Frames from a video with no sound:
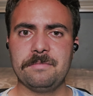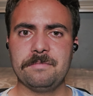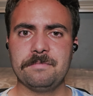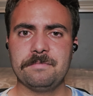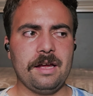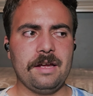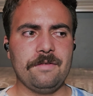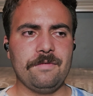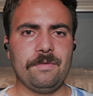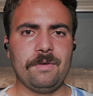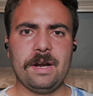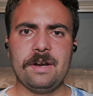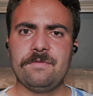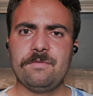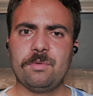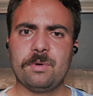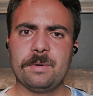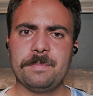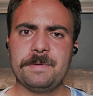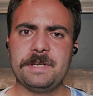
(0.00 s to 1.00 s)
I fried
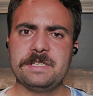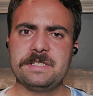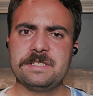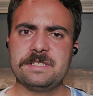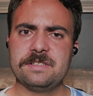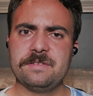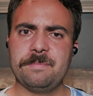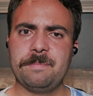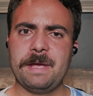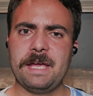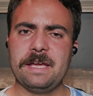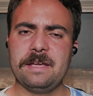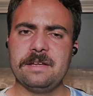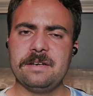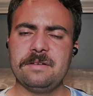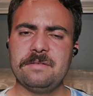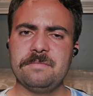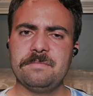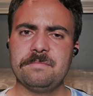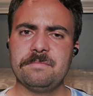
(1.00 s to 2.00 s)
4 pieces of
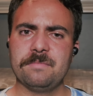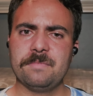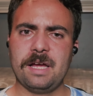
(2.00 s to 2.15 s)
bacon.